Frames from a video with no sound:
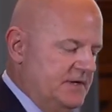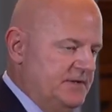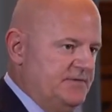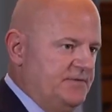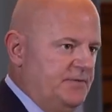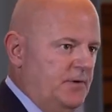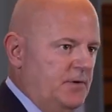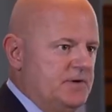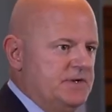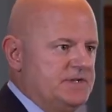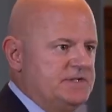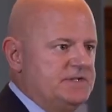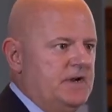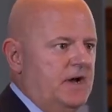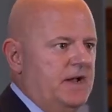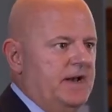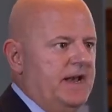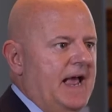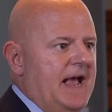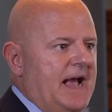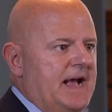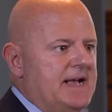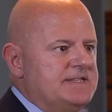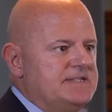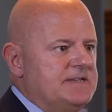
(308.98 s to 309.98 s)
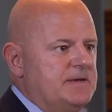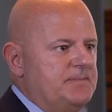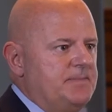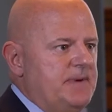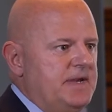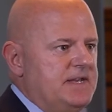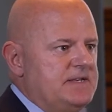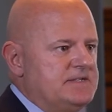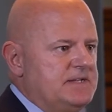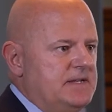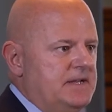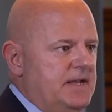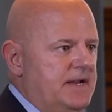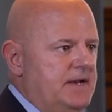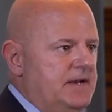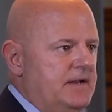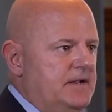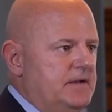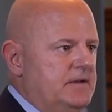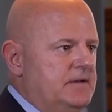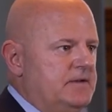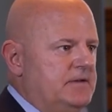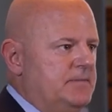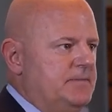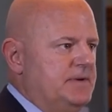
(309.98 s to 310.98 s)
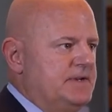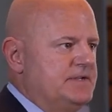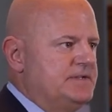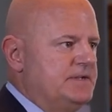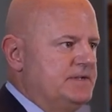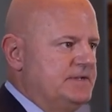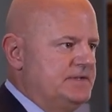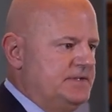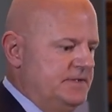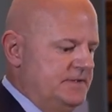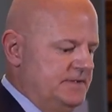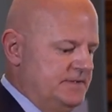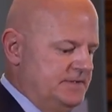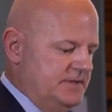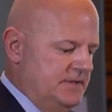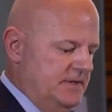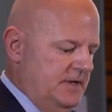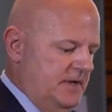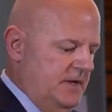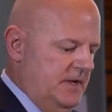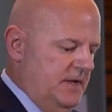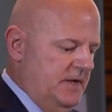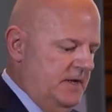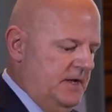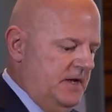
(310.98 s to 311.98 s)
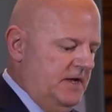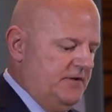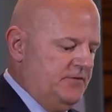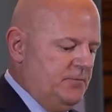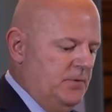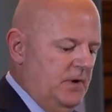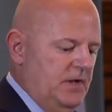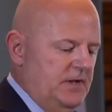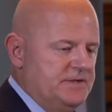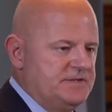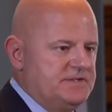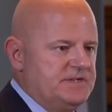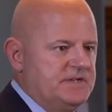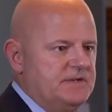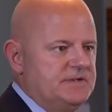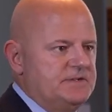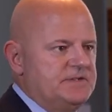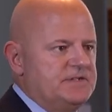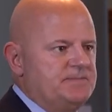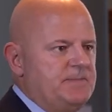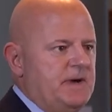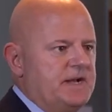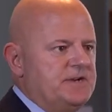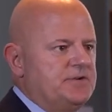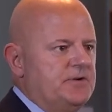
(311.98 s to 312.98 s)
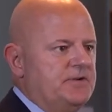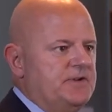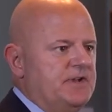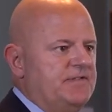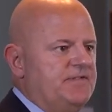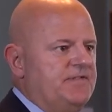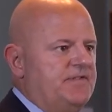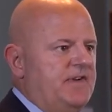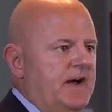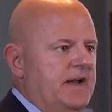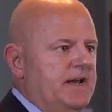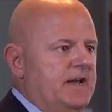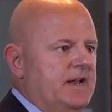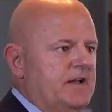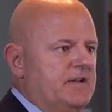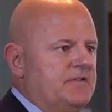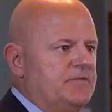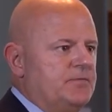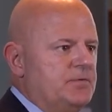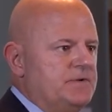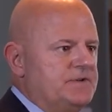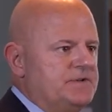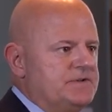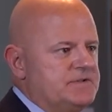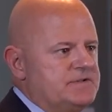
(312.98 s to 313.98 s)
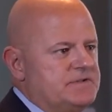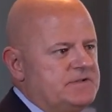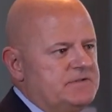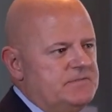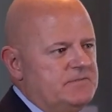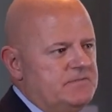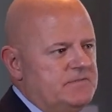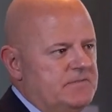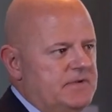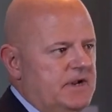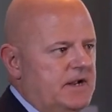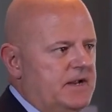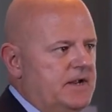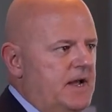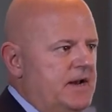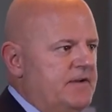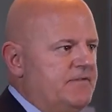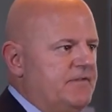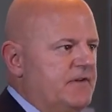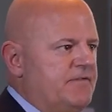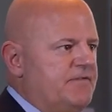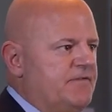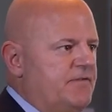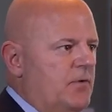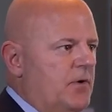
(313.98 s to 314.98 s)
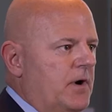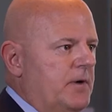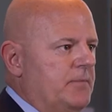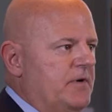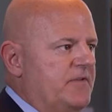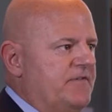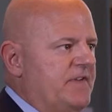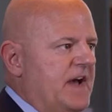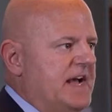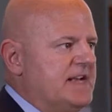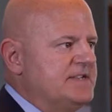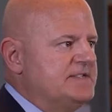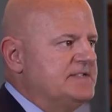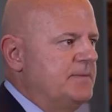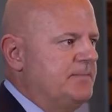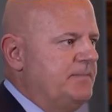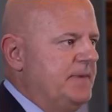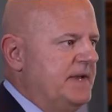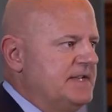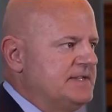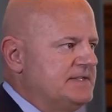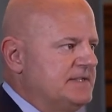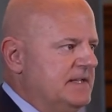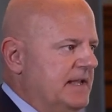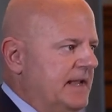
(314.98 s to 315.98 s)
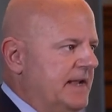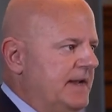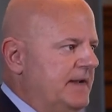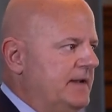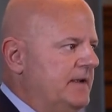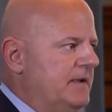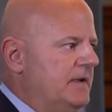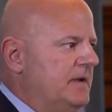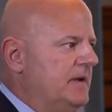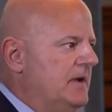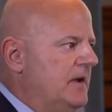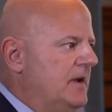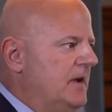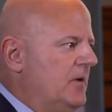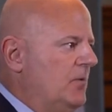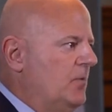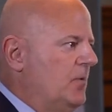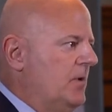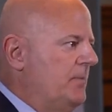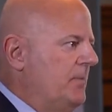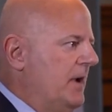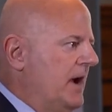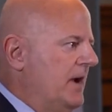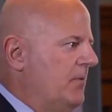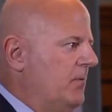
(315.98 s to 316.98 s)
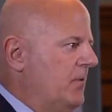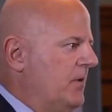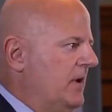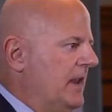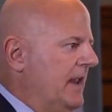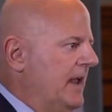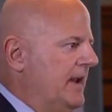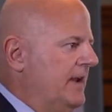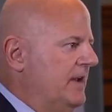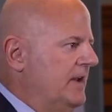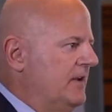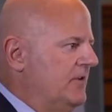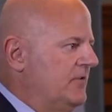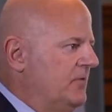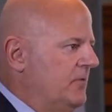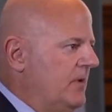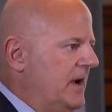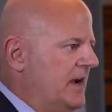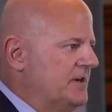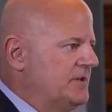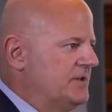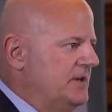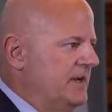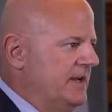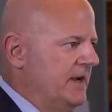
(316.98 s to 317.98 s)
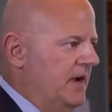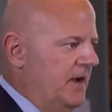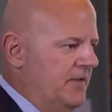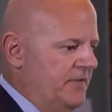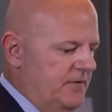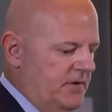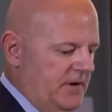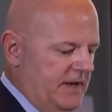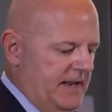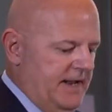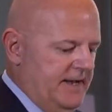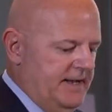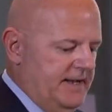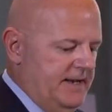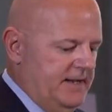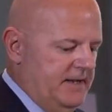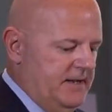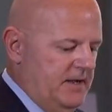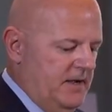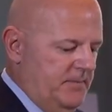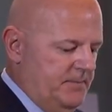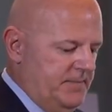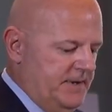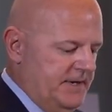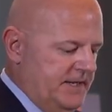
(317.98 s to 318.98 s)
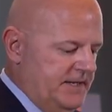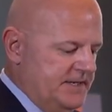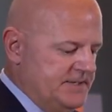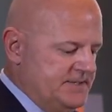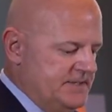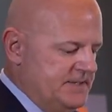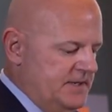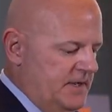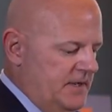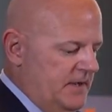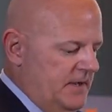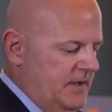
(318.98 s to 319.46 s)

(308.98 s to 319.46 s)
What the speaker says: It's focused on asset-based lending to businesses, as well as to specialty finance, which is a kind of a form of asset-based lending, whereby we're lending to actually other lending companies.